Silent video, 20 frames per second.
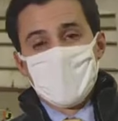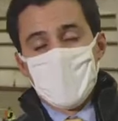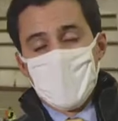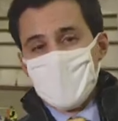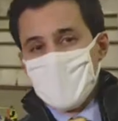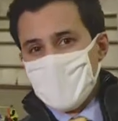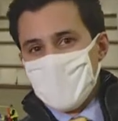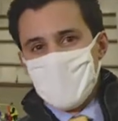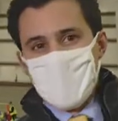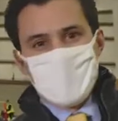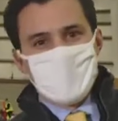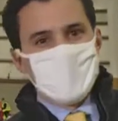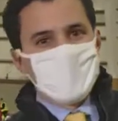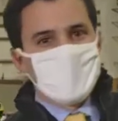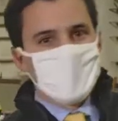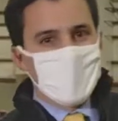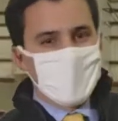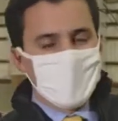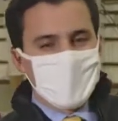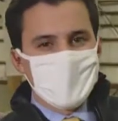department across the
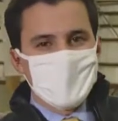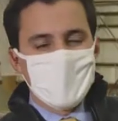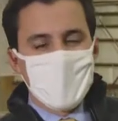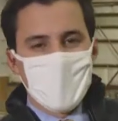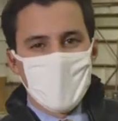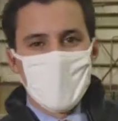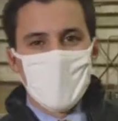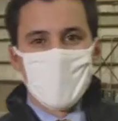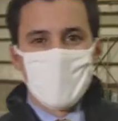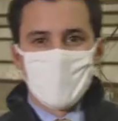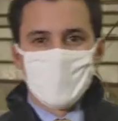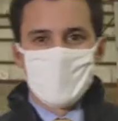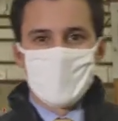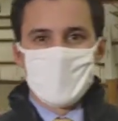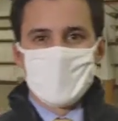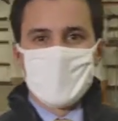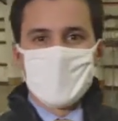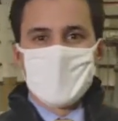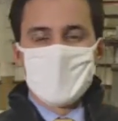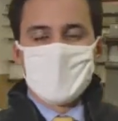state is now
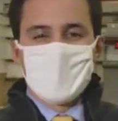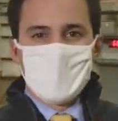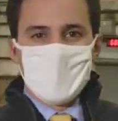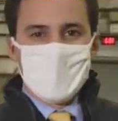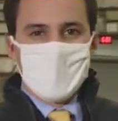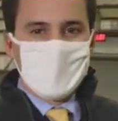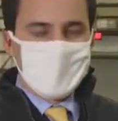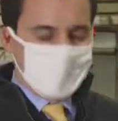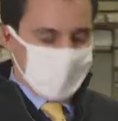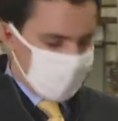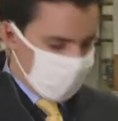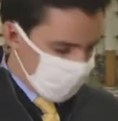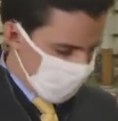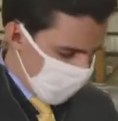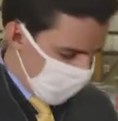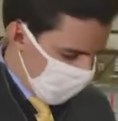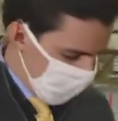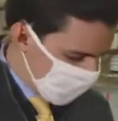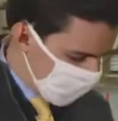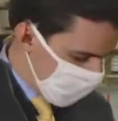holding these
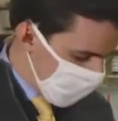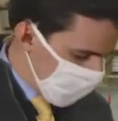clinics